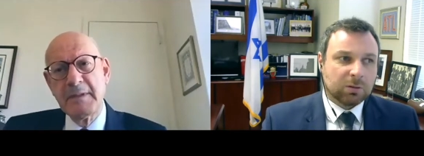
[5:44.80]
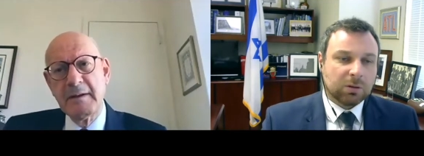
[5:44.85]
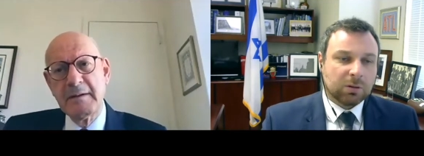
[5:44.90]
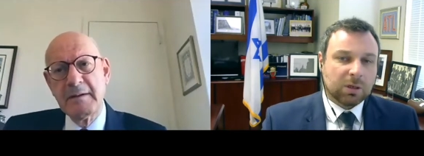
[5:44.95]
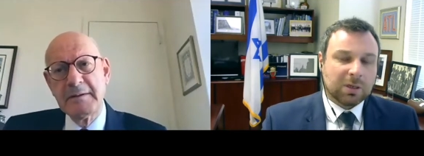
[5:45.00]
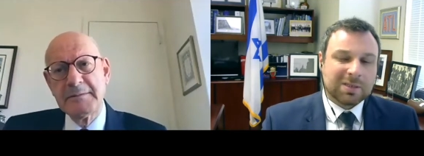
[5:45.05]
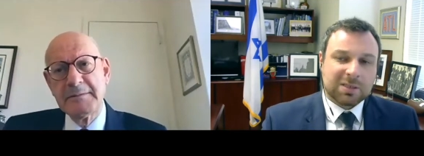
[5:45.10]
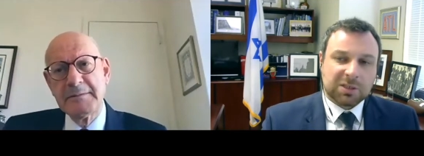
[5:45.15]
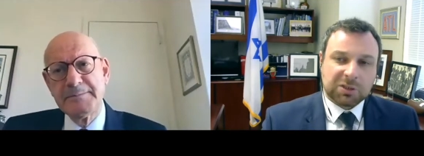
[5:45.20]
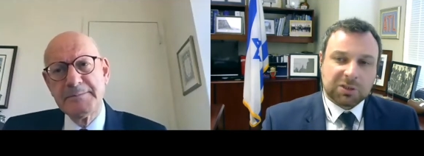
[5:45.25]

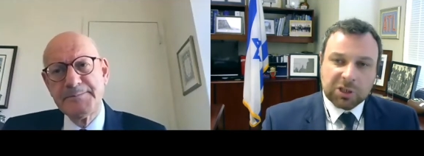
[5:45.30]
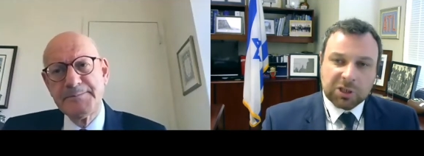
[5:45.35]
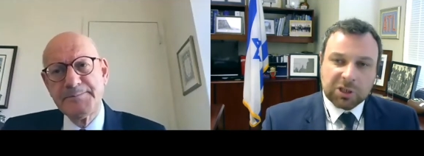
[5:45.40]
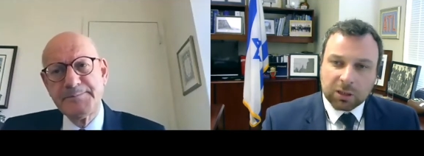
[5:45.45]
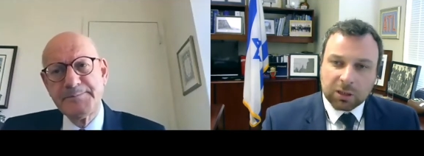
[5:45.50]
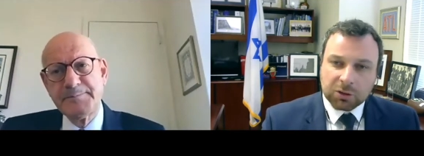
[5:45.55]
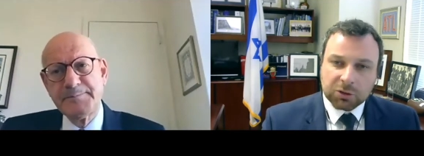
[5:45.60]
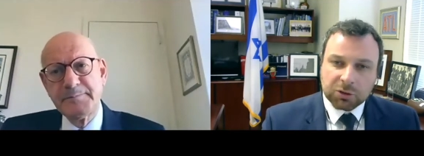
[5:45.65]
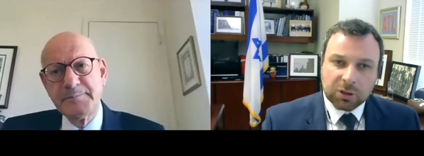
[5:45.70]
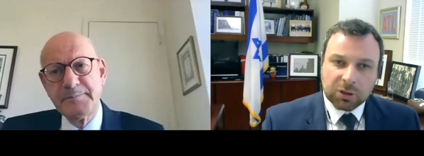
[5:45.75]
Speaker 1: it's a challenge,
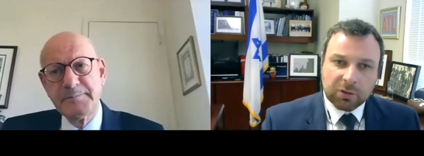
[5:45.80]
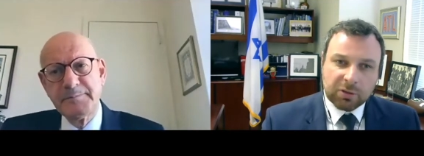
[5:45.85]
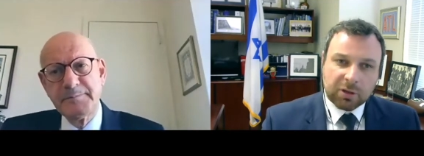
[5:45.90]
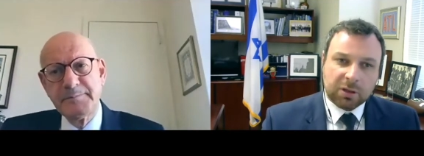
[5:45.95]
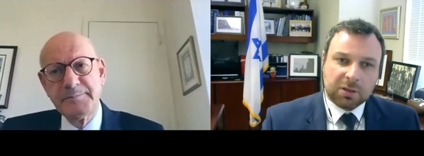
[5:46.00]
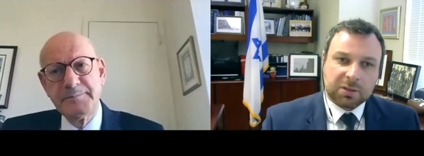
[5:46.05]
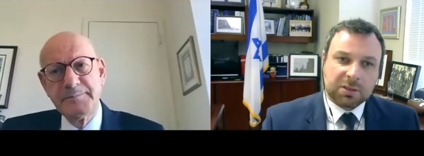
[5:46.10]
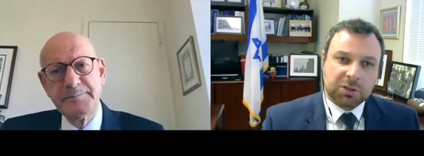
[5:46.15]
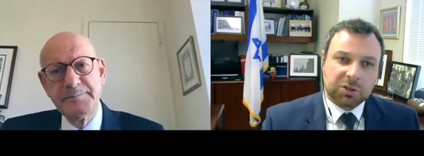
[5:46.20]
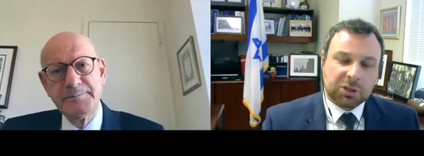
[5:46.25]
and I think it's
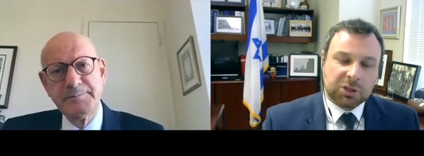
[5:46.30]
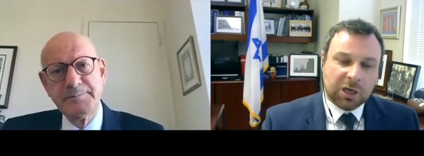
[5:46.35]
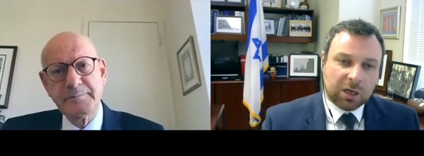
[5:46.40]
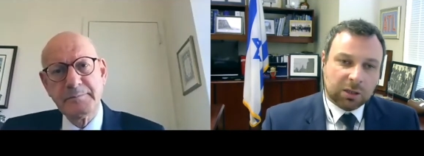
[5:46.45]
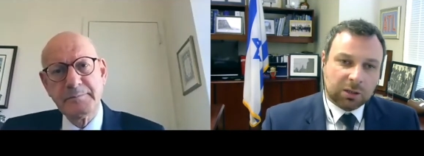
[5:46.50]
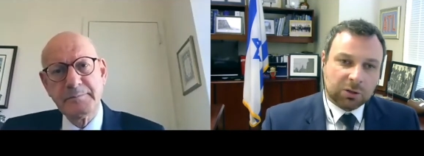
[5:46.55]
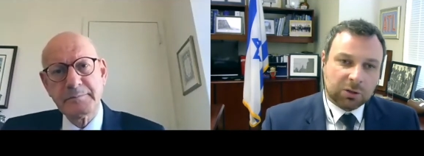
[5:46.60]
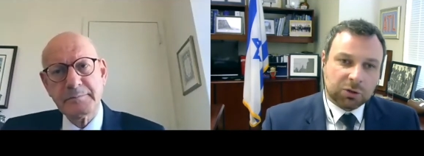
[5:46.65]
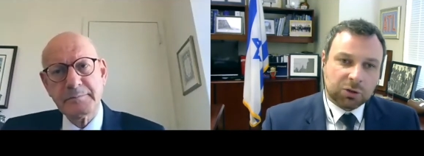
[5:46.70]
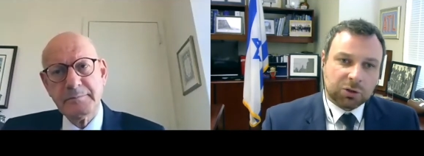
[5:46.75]
a
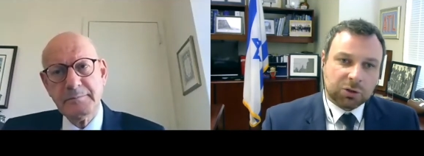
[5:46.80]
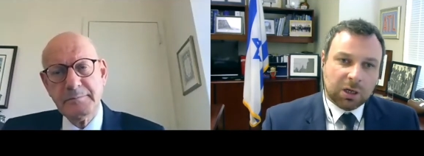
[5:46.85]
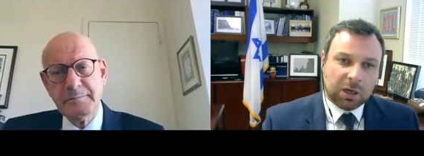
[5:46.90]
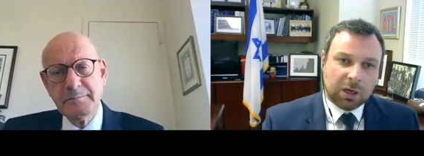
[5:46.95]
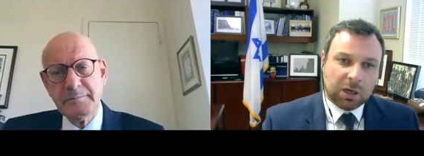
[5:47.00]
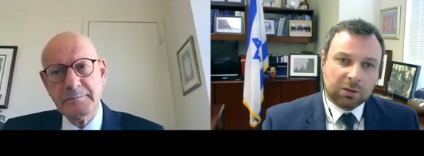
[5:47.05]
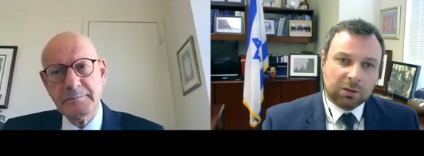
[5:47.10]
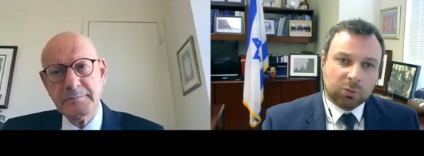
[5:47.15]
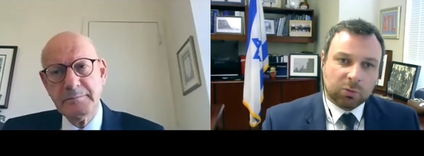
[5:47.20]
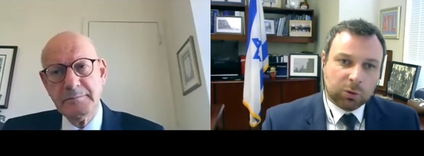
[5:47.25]
challenge
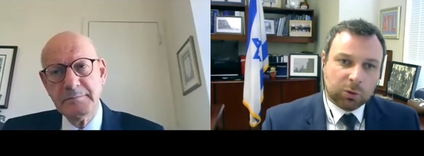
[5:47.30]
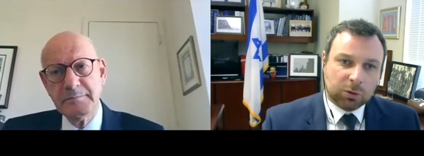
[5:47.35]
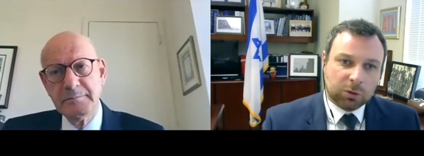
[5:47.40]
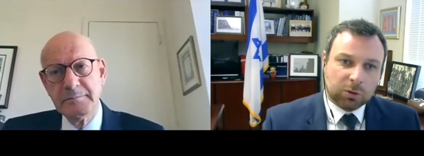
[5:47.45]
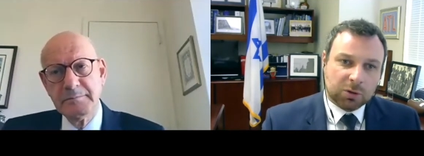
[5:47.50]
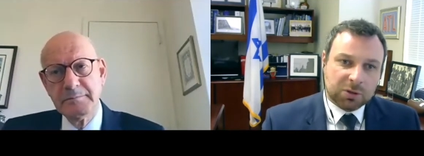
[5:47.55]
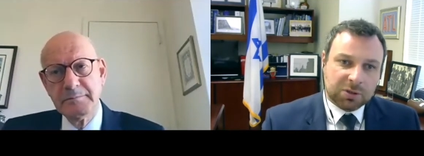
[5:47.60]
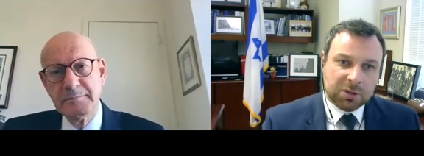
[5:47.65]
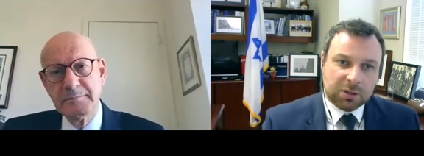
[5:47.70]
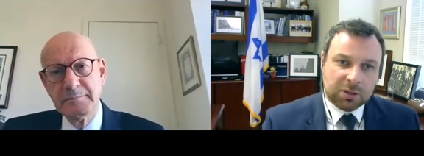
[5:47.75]
that the world
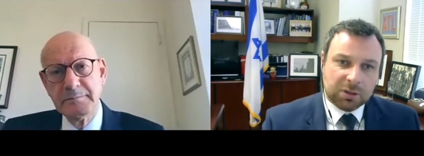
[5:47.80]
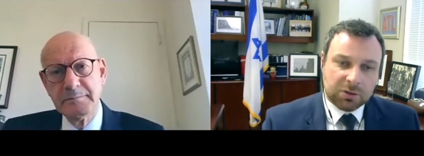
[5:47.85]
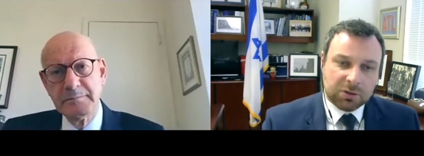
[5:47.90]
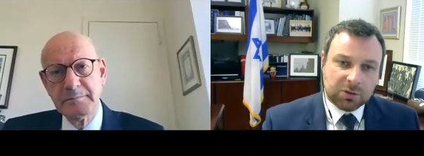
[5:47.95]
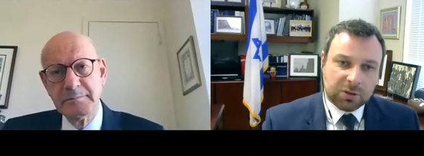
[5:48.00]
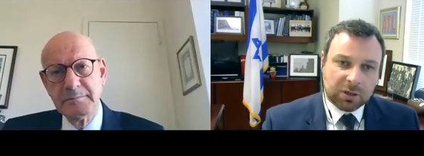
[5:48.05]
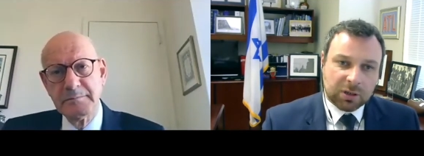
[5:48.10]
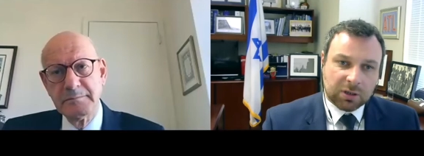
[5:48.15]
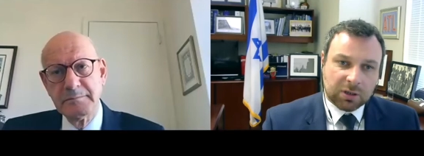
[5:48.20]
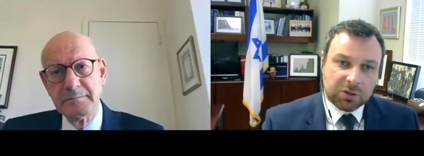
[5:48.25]
looks in is,
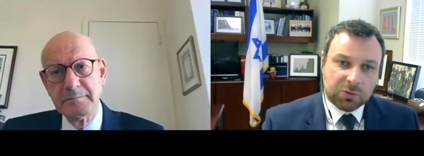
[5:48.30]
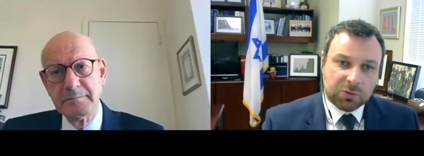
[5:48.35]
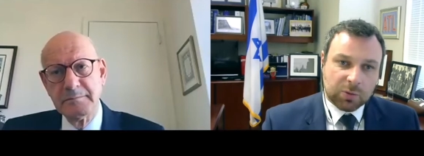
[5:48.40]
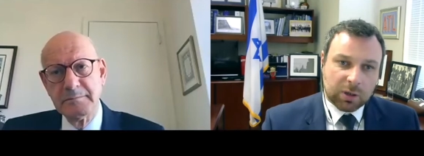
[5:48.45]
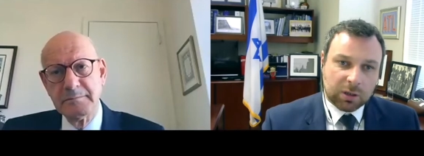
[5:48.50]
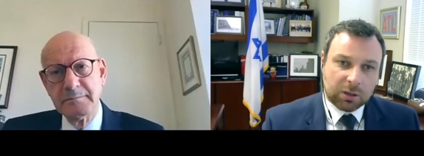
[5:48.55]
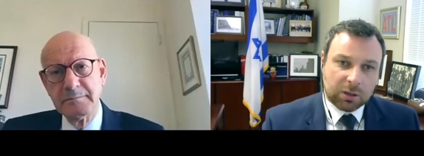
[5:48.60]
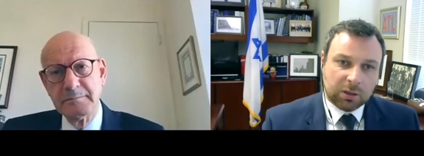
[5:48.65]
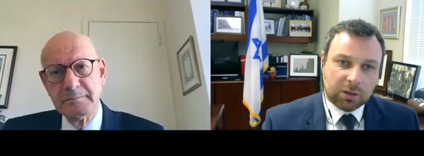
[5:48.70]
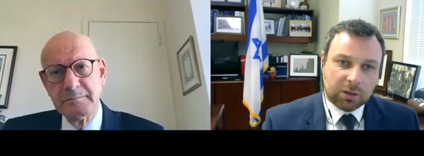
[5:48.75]
at
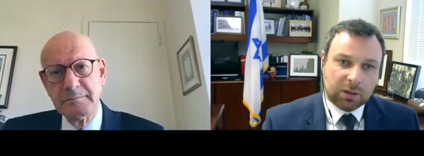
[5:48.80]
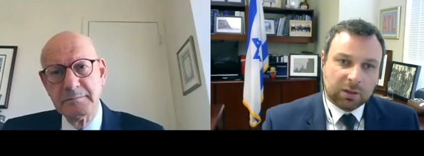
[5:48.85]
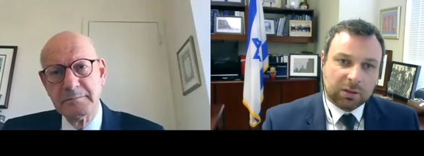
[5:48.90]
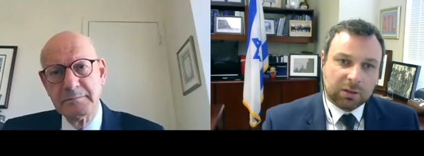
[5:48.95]
Israel and